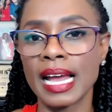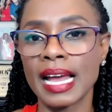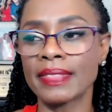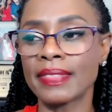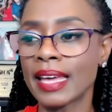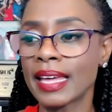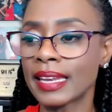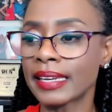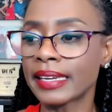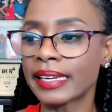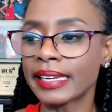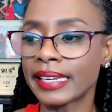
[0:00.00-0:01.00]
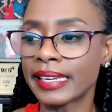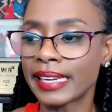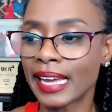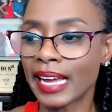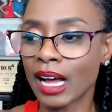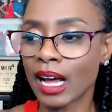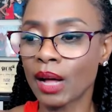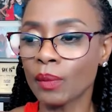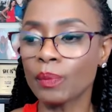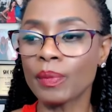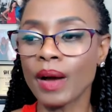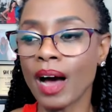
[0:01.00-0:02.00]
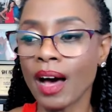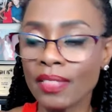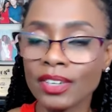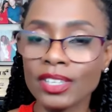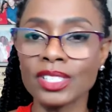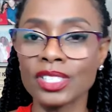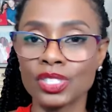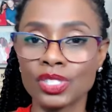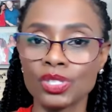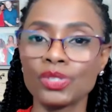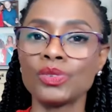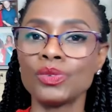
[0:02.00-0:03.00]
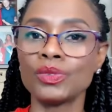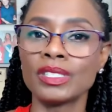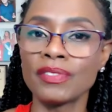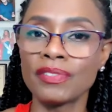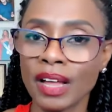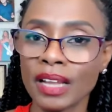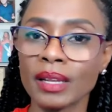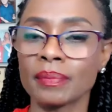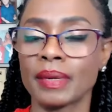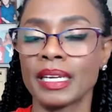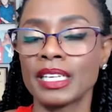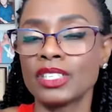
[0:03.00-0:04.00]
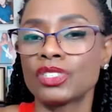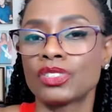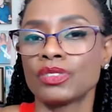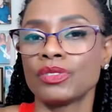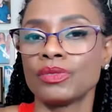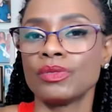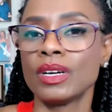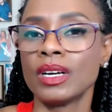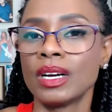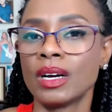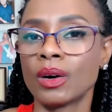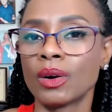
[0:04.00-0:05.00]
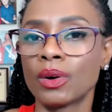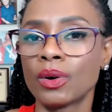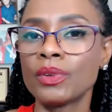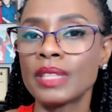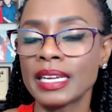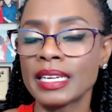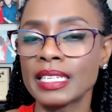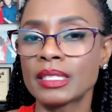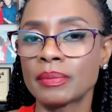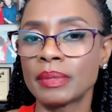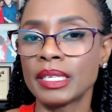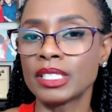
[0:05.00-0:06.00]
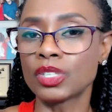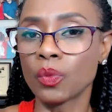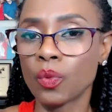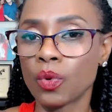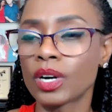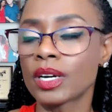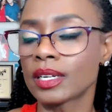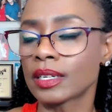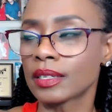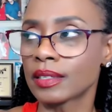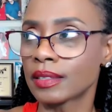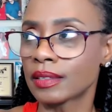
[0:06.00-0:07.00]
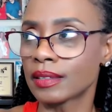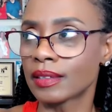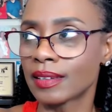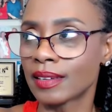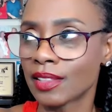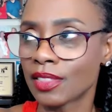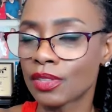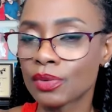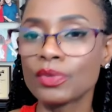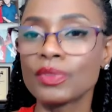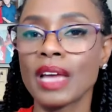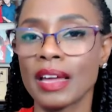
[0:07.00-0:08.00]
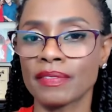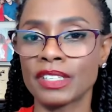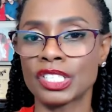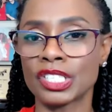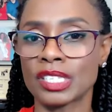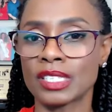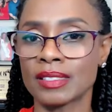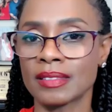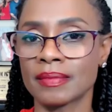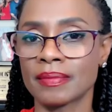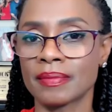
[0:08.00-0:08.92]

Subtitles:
and then help others to develop into who they need to be to work through that vision,